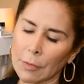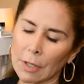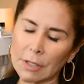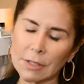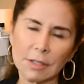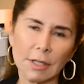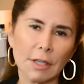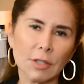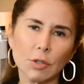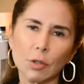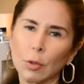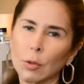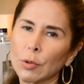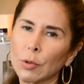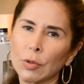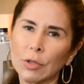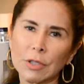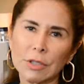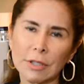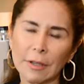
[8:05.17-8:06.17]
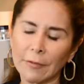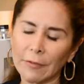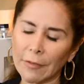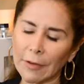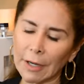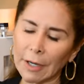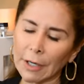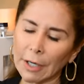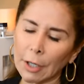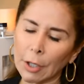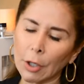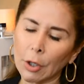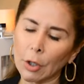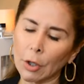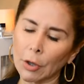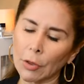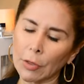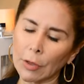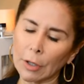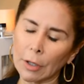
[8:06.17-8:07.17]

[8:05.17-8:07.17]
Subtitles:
As I told you, it's a very good